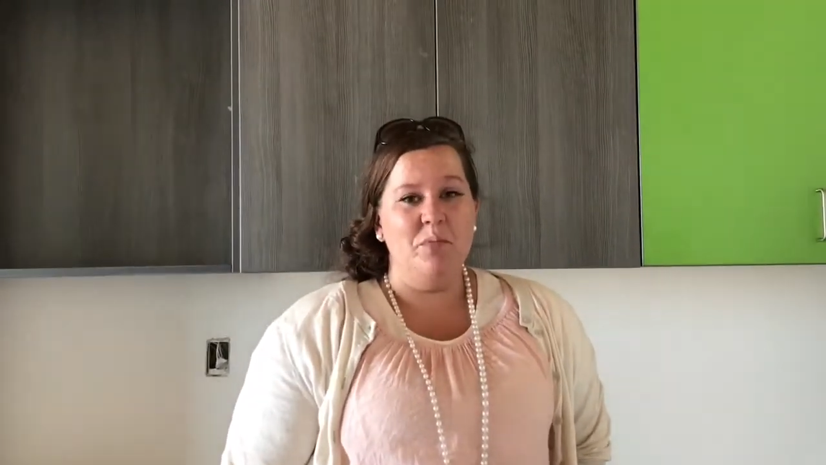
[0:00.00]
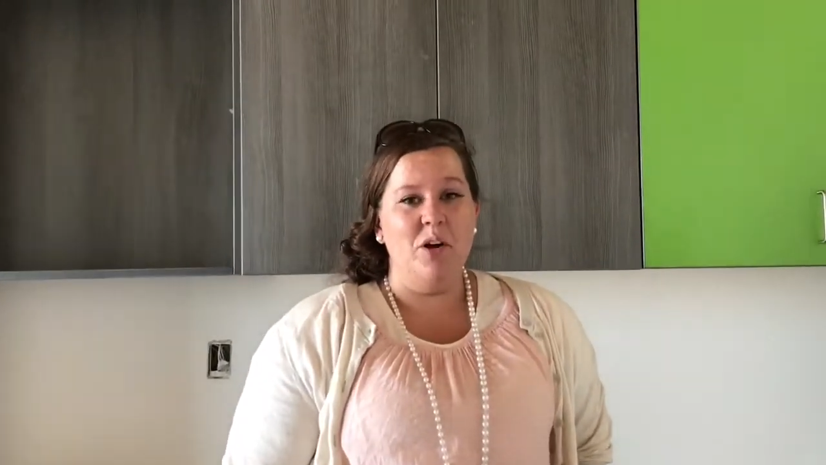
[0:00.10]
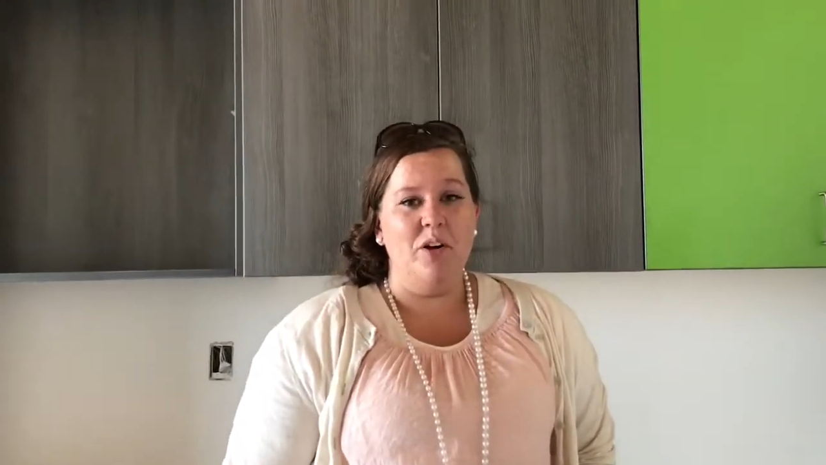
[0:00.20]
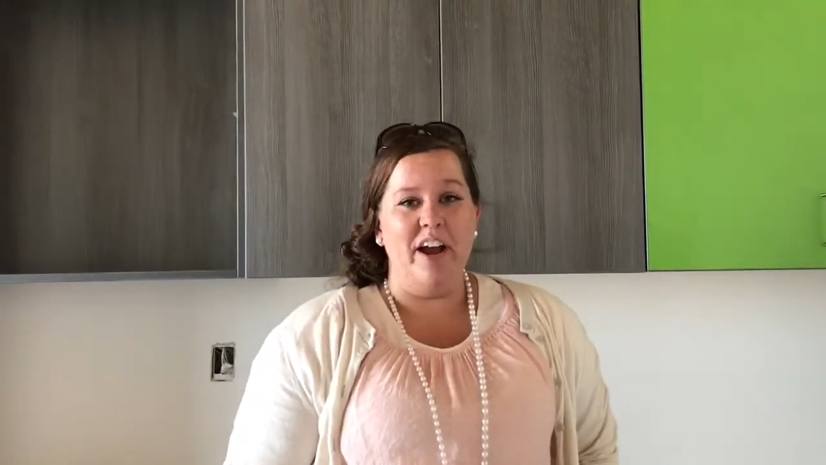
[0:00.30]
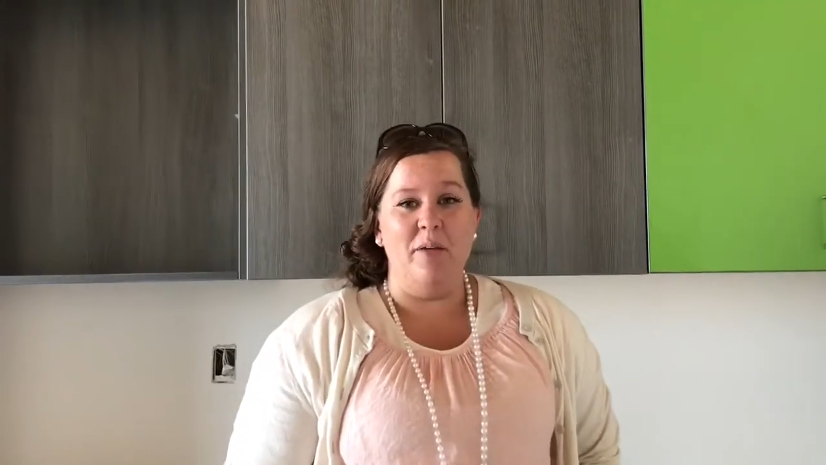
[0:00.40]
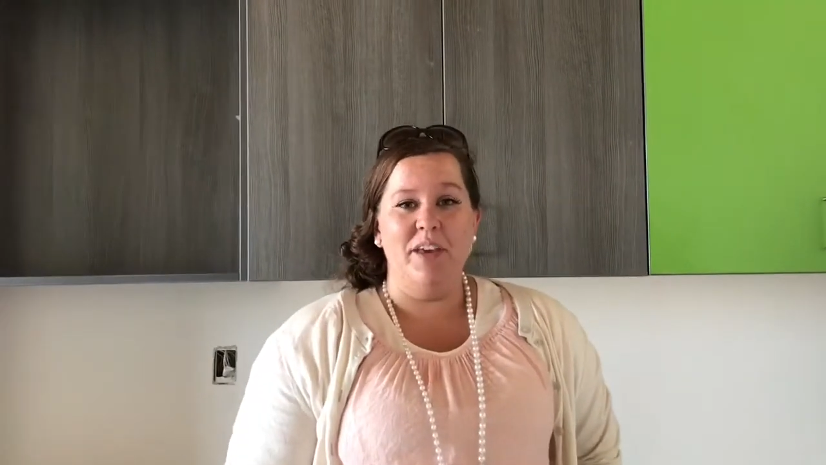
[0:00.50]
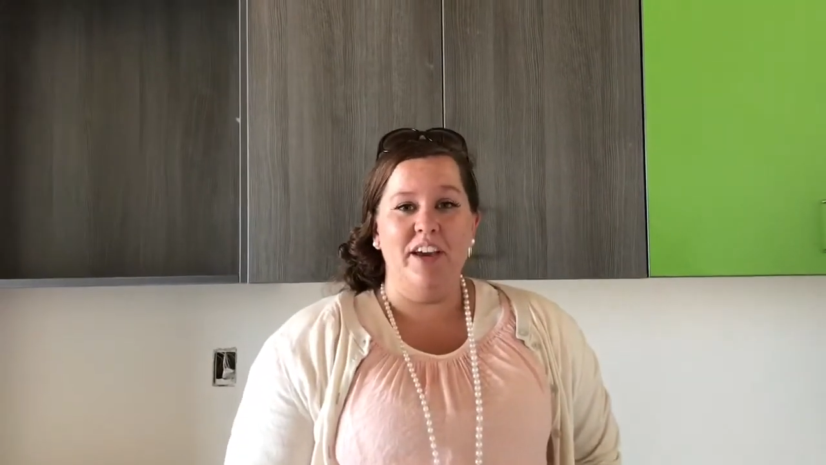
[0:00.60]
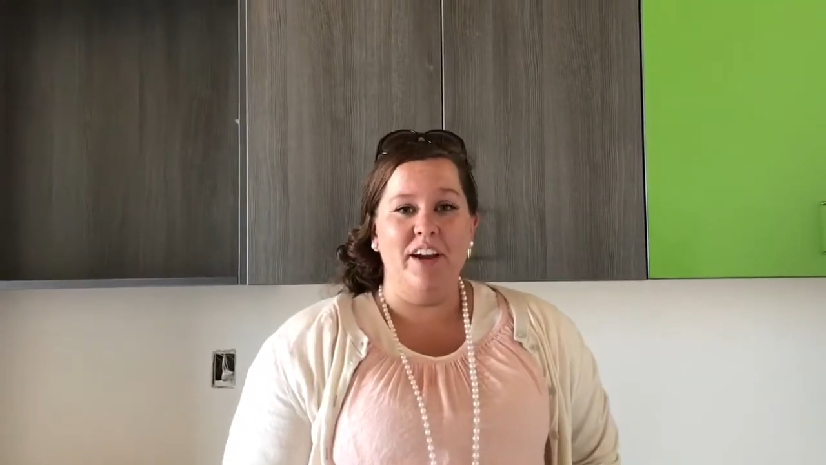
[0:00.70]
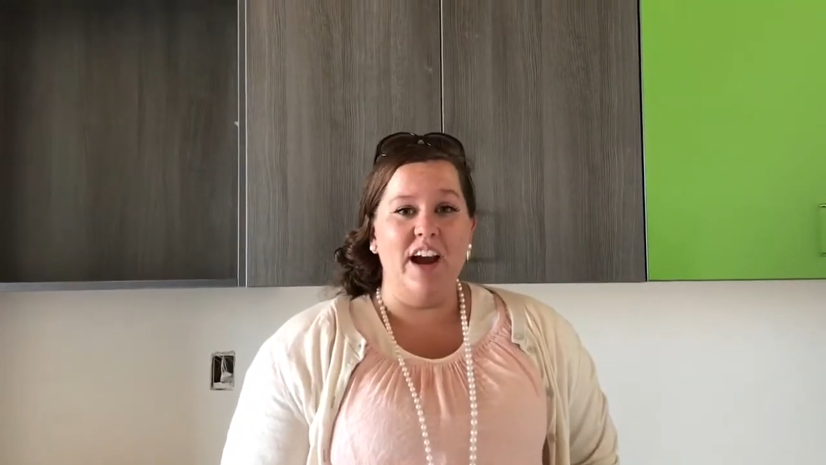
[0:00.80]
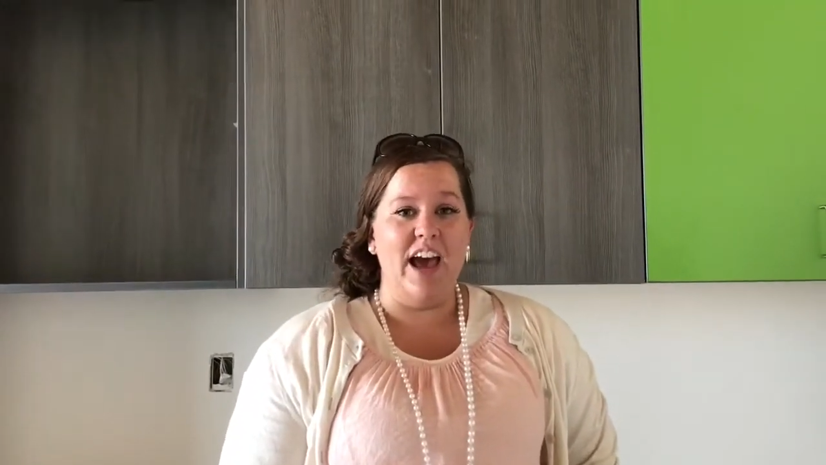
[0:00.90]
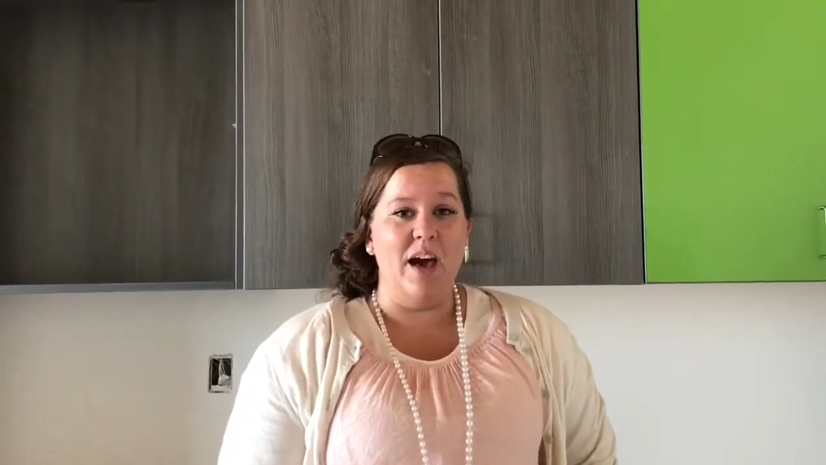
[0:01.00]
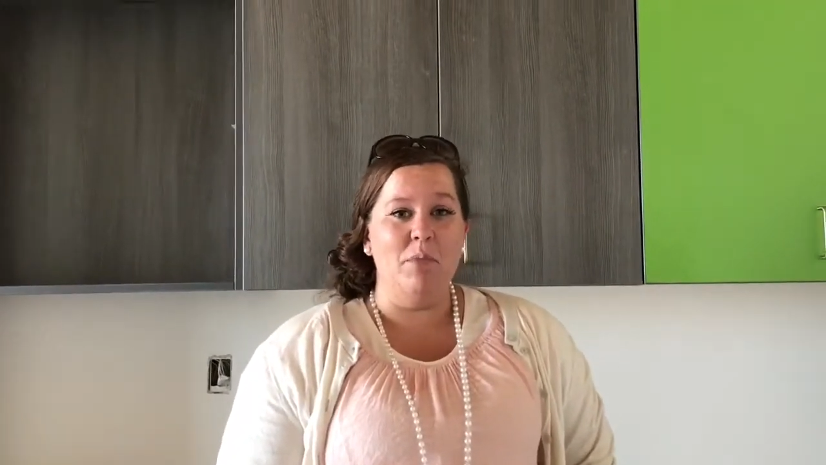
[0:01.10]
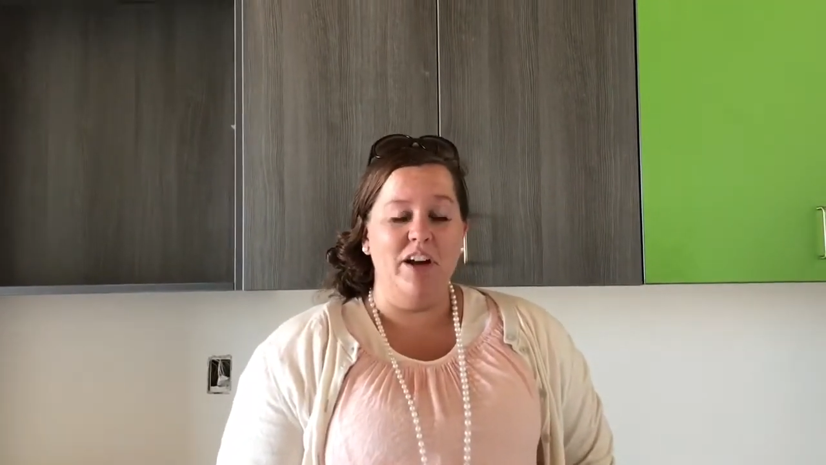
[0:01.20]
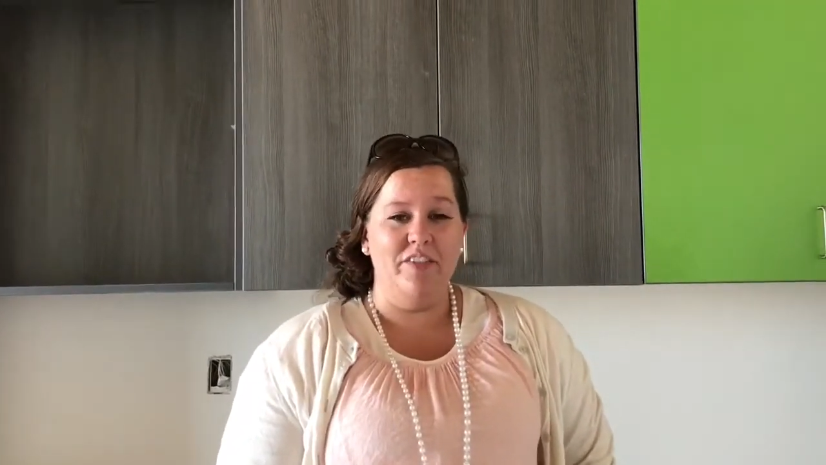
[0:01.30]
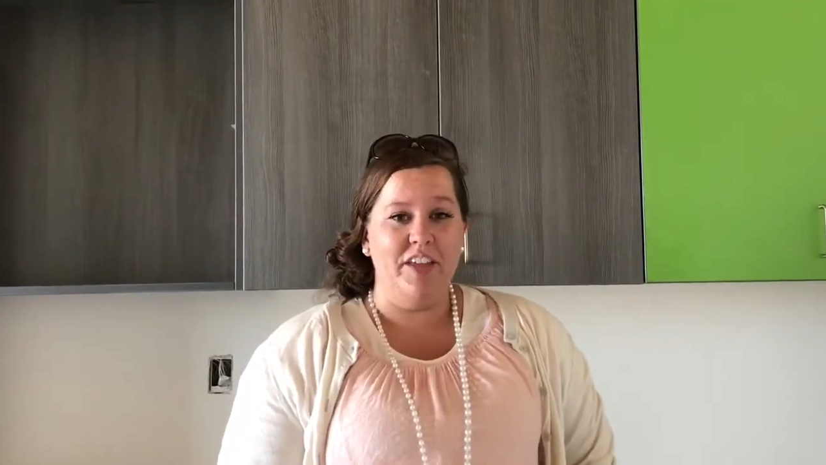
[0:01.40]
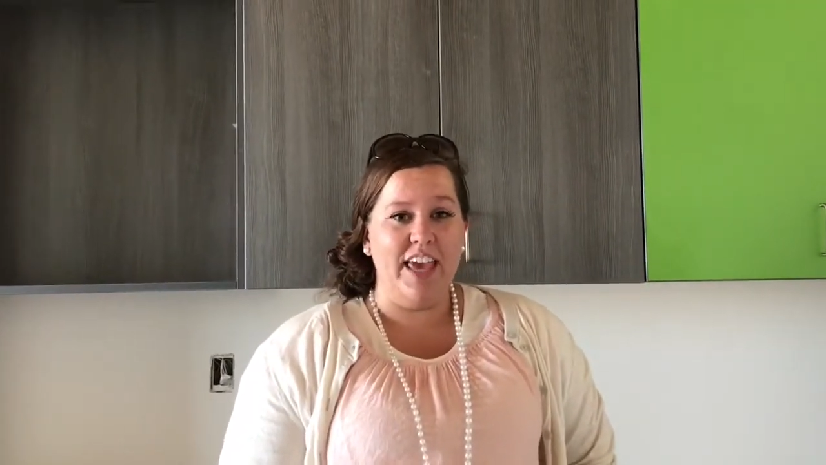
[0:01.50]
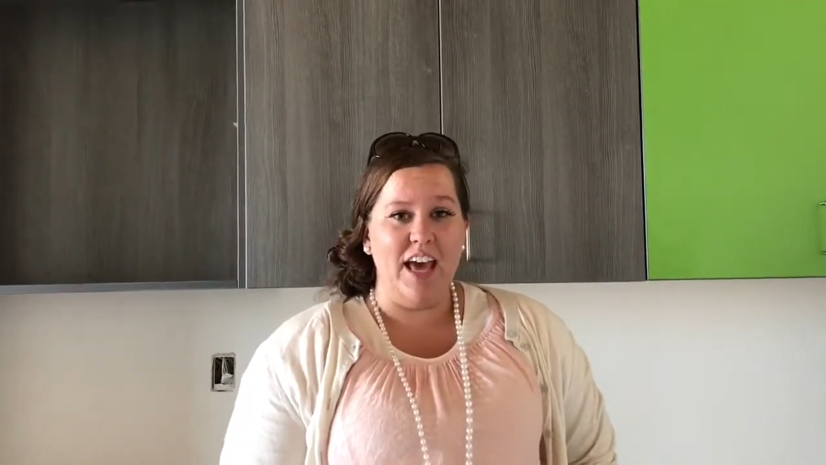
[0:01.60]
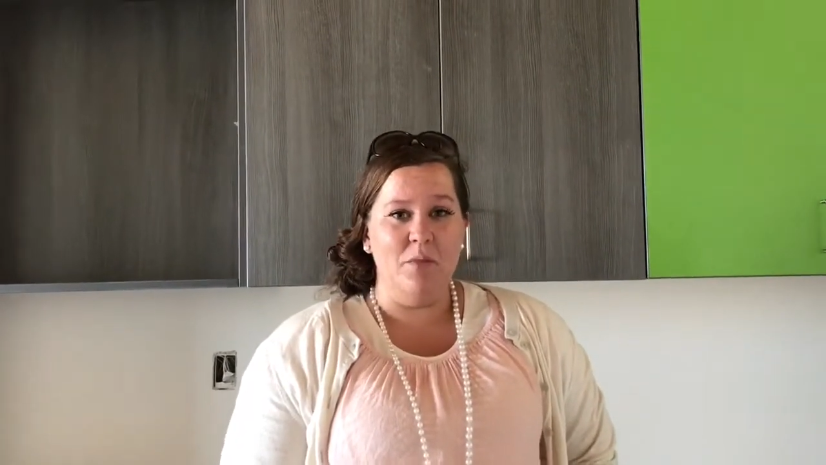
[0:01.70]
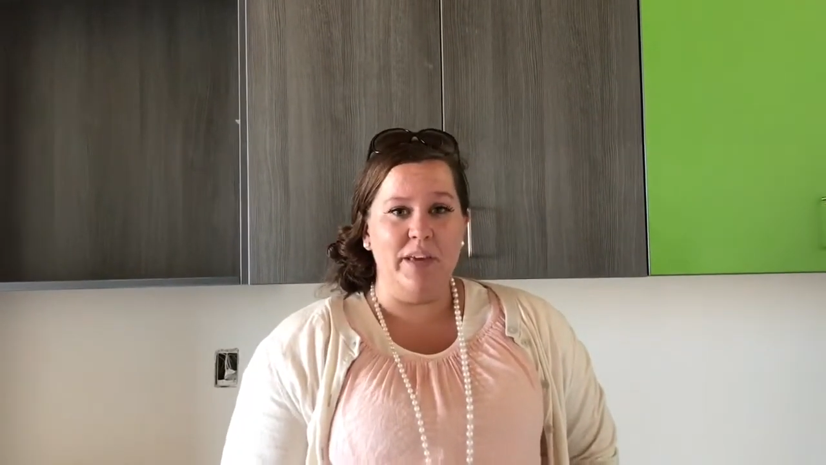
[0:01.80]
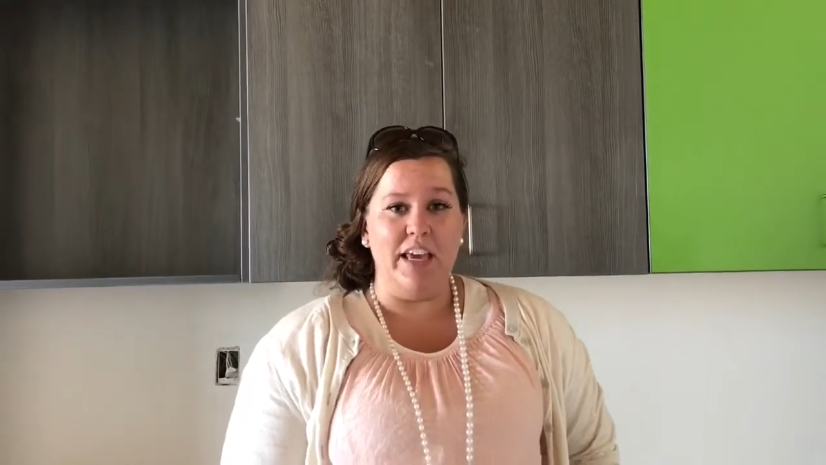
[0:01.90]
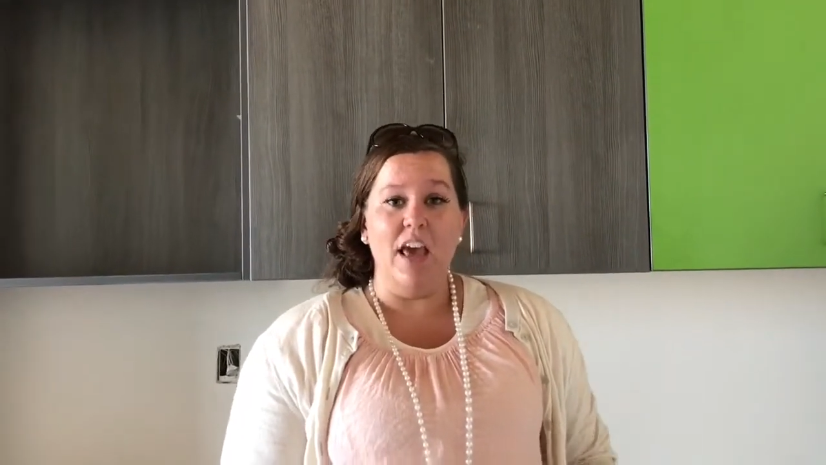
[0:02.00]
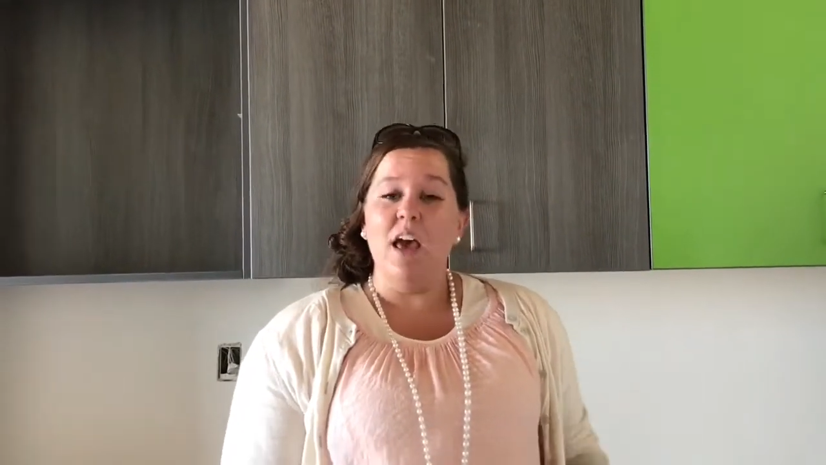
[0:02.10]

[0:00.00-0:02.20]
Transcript: program here at Bonneville Academy.